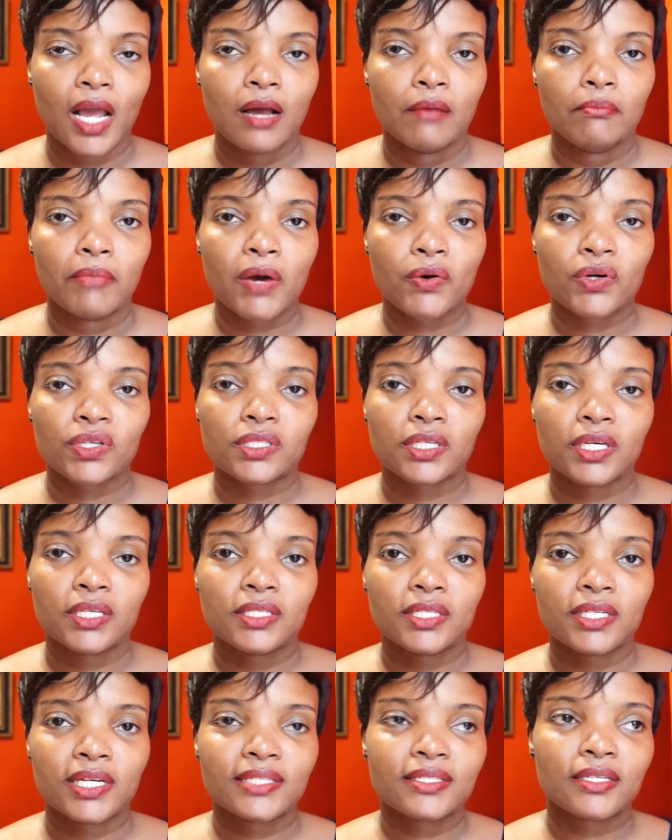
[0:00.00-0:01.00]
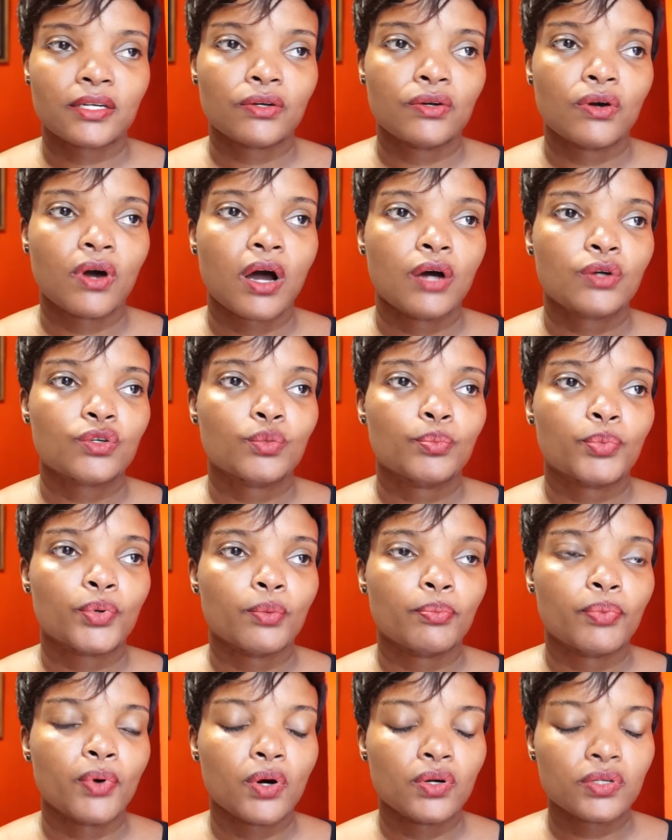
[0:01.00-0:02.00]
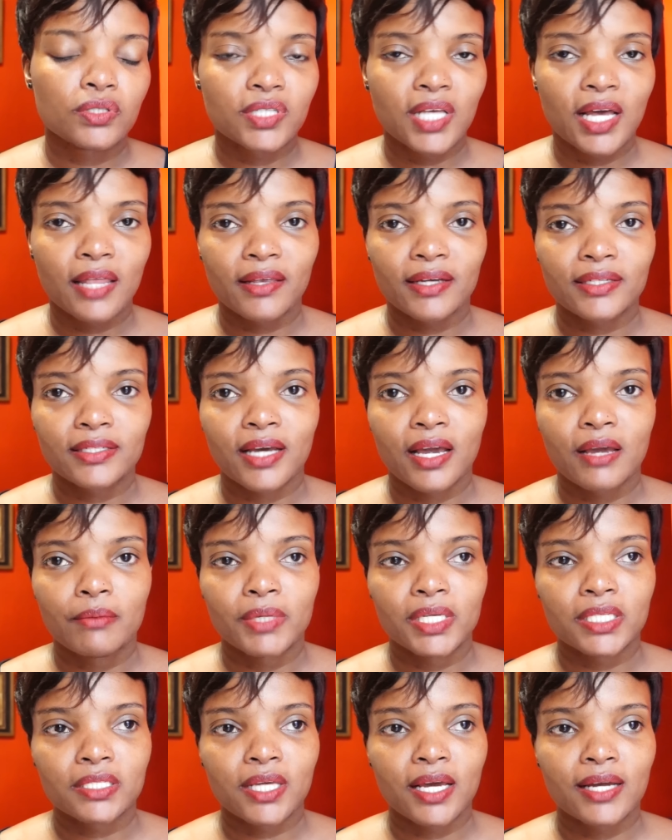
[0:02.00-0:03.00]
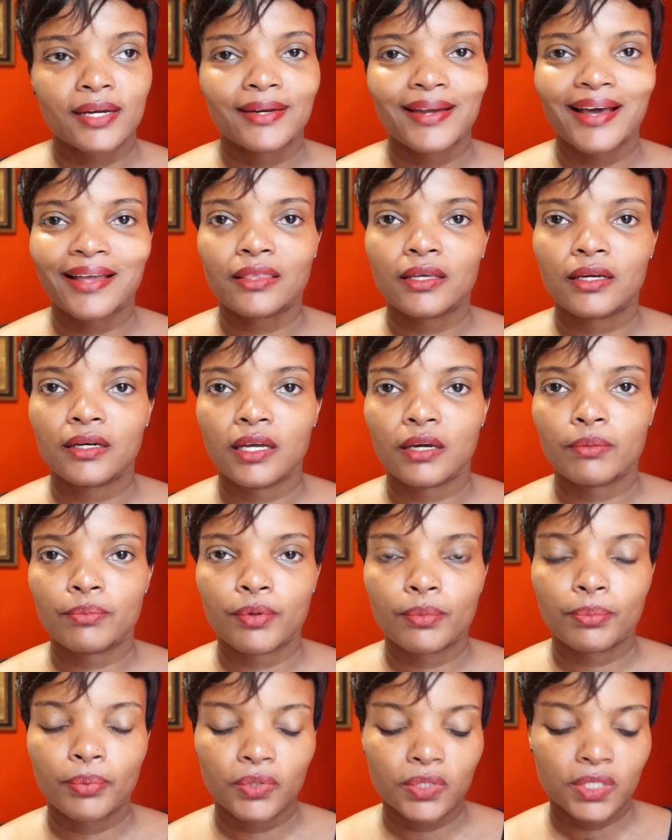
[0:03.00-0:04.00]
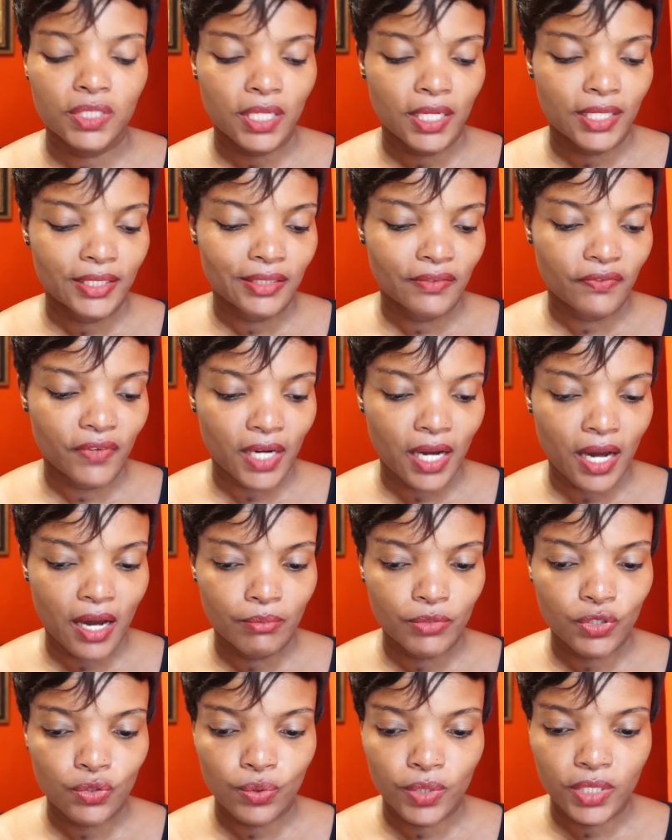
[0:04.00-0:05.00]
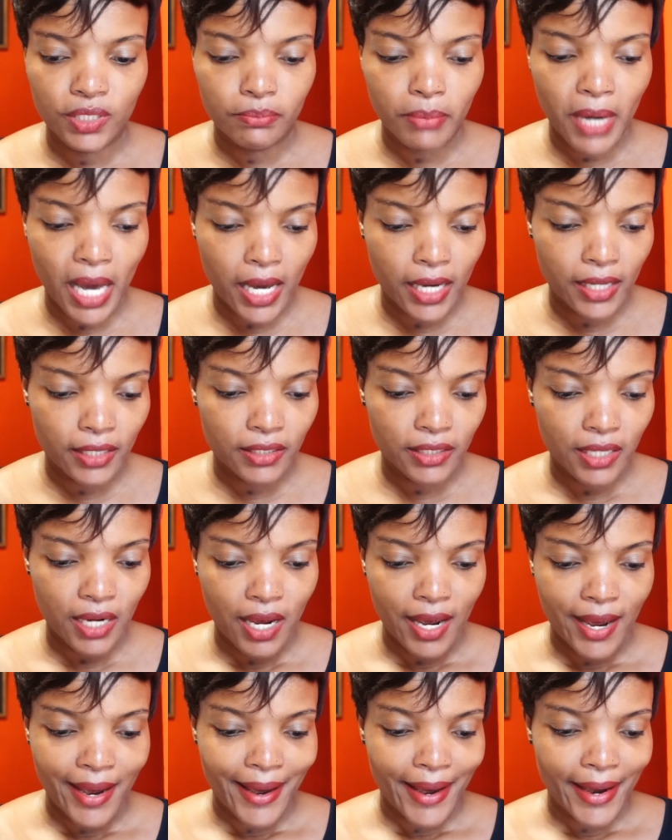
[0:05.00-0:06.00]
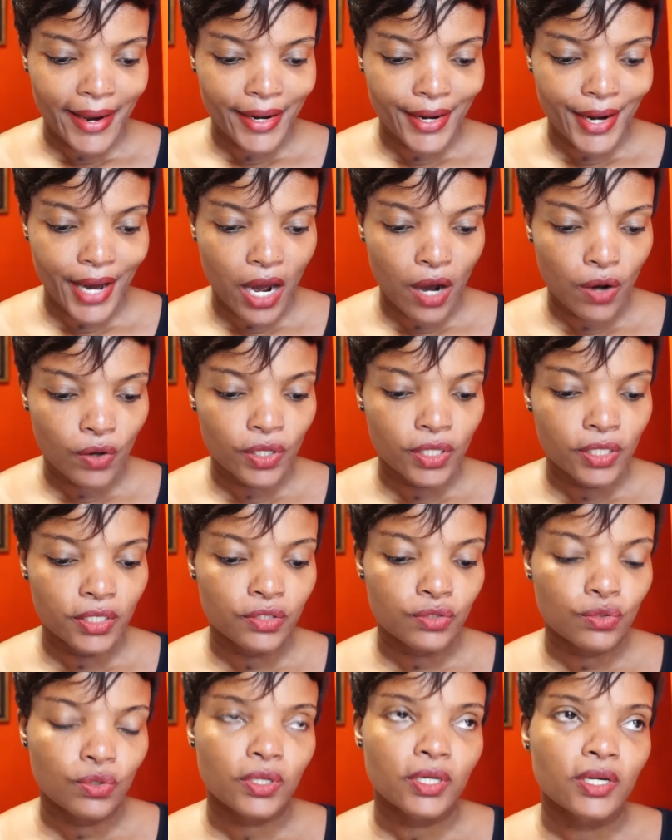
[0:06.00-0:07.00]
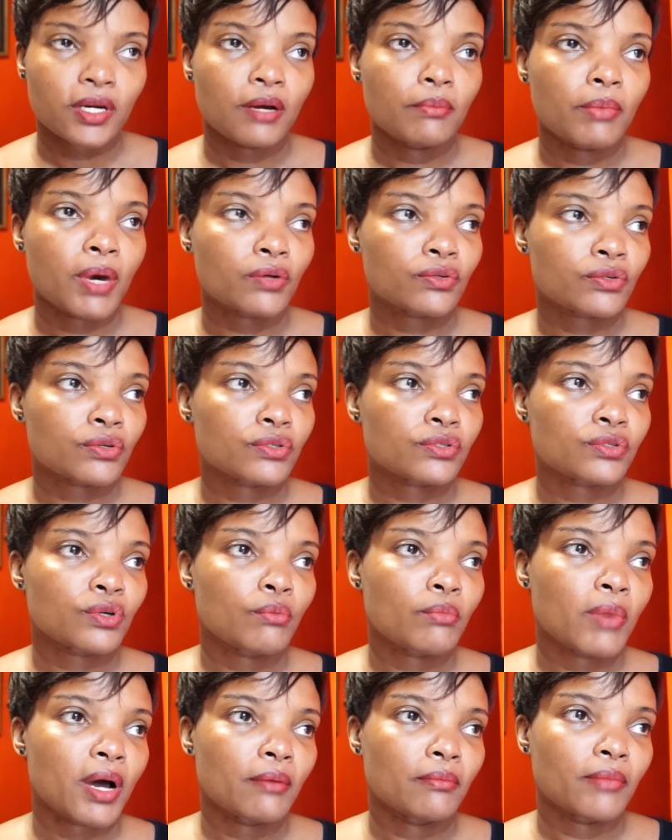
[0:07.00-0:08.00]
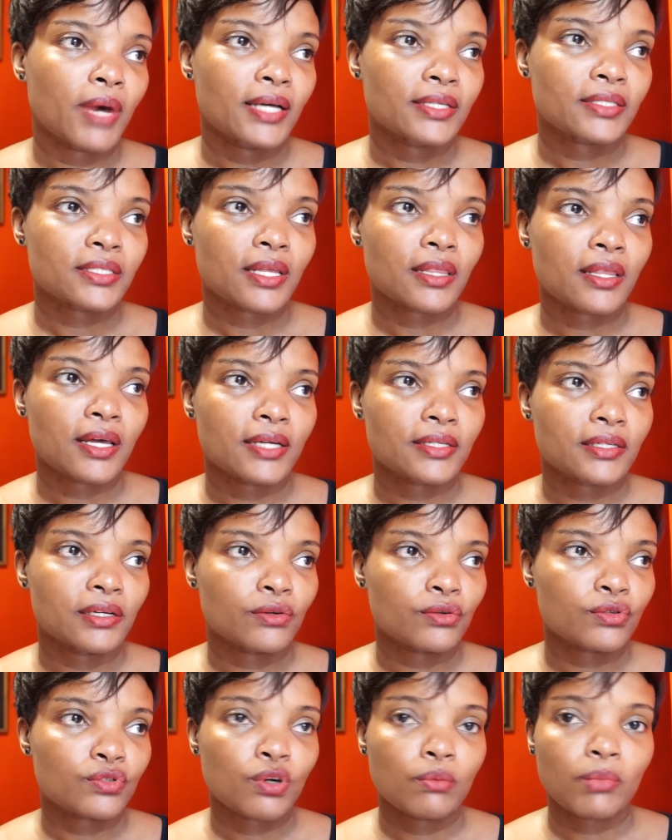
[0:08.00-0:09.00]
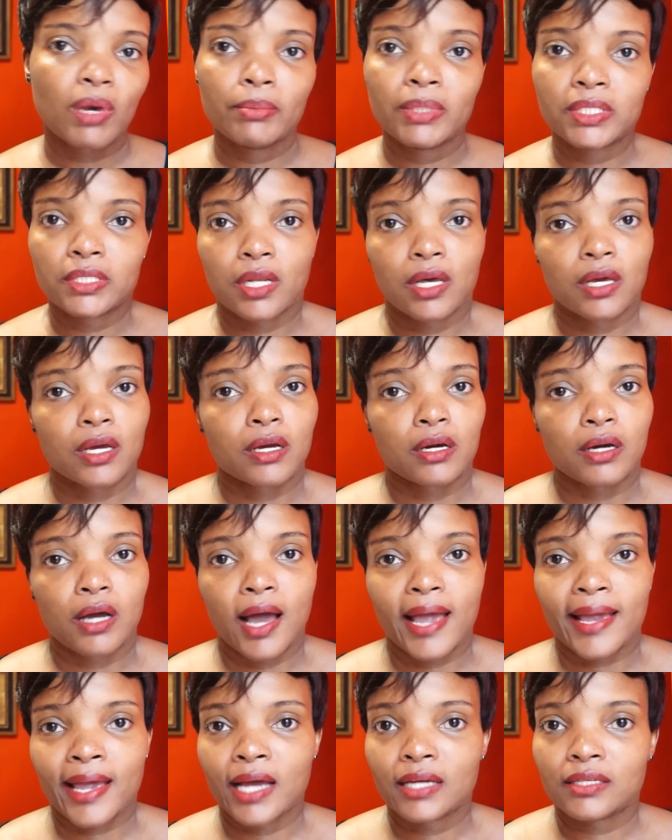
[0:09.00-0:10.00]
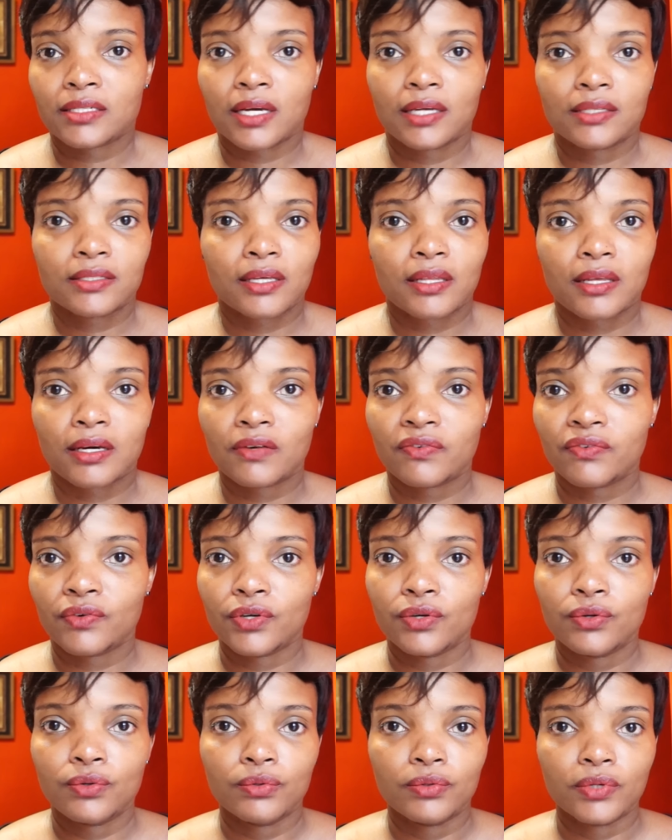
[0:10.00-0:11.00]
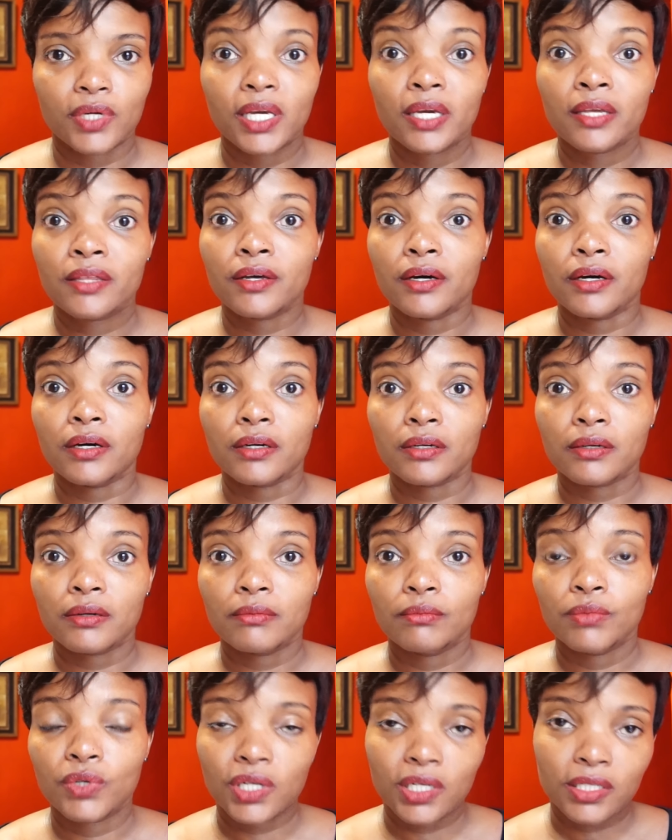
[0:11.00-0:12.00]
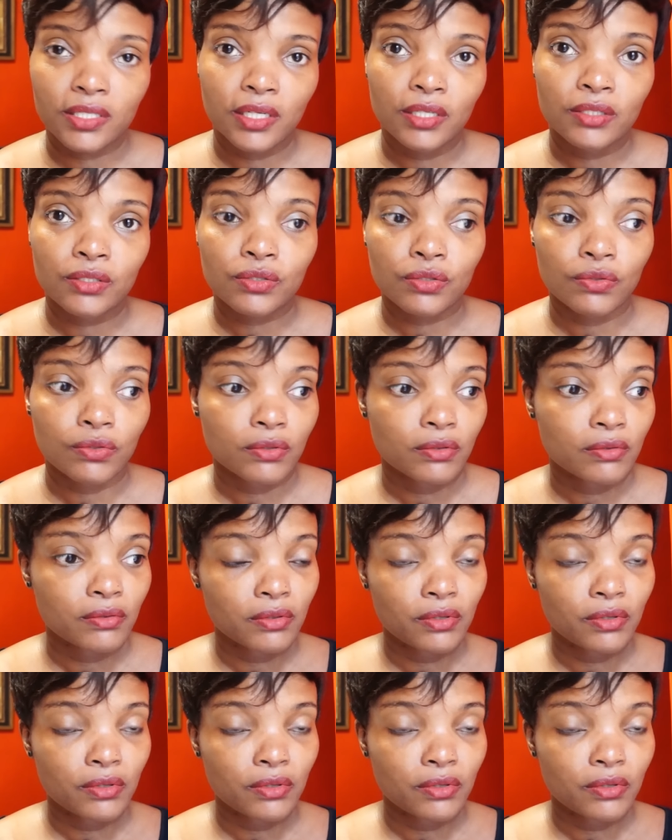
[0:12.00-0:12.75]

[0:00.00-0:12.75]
Marwa says he doesn't know how to propose. The other time he said nothing like proposing has ever come to his mind, and now he's talking about Rocio mom, answer that, and Rocio mom is like, I can't answer that for you either. Mura Senso.